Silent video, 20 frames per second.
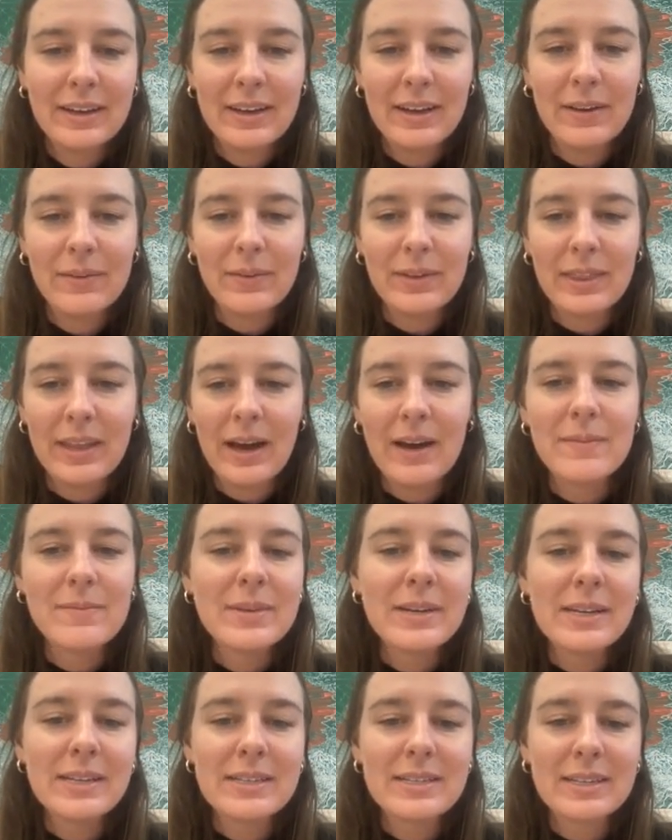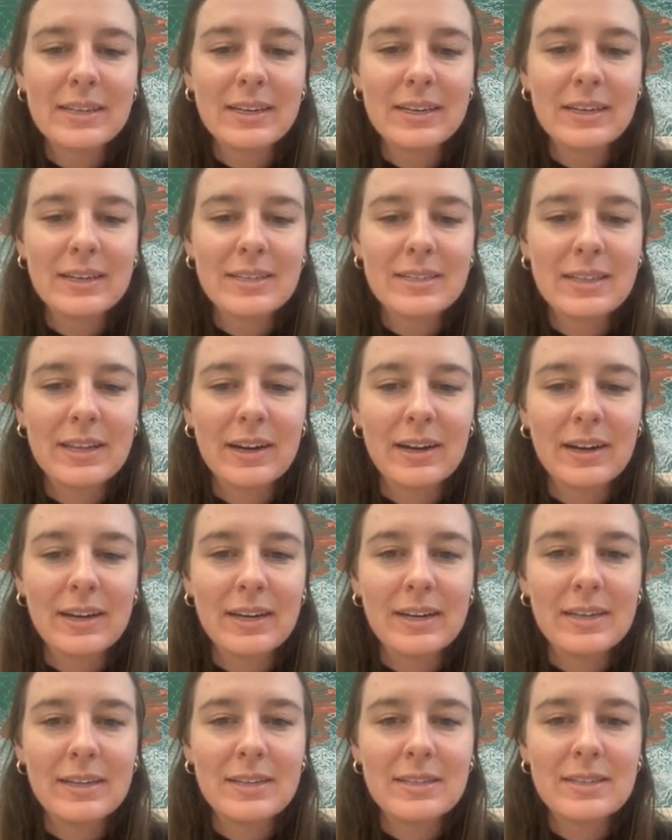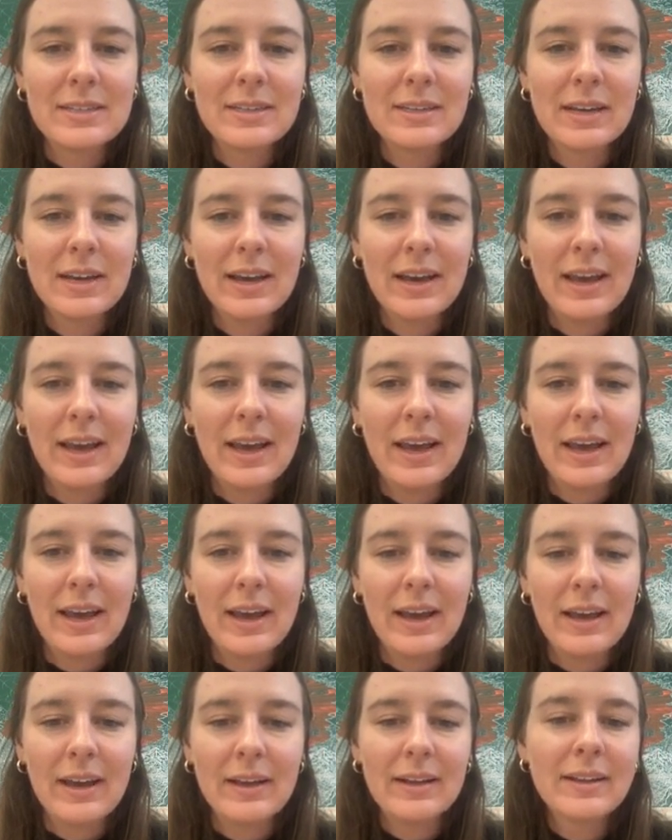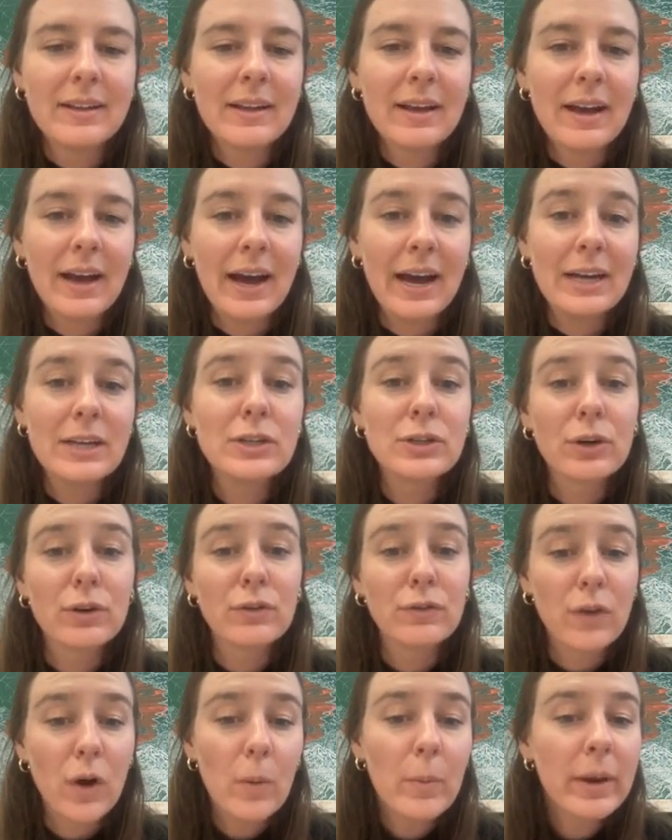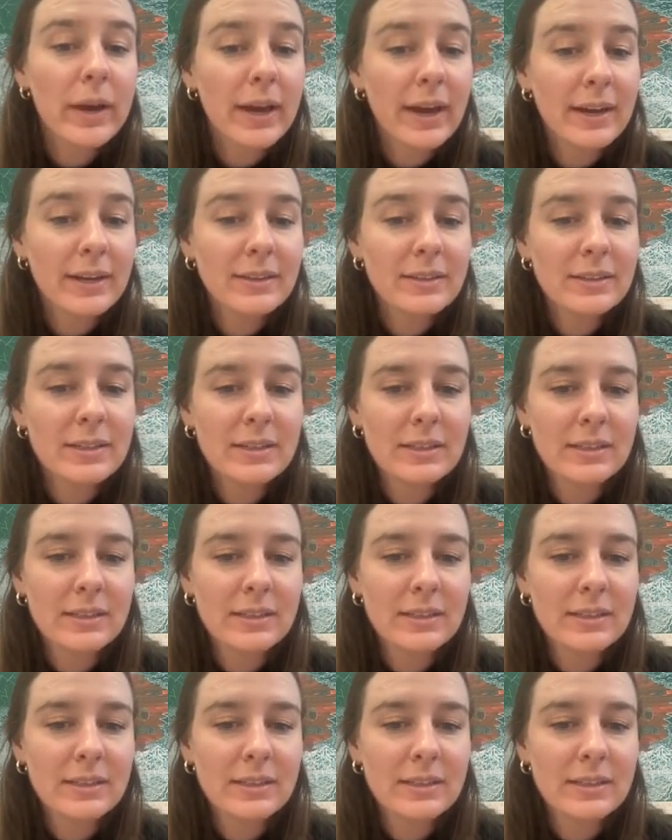And what that means is there is a hydrophobic end,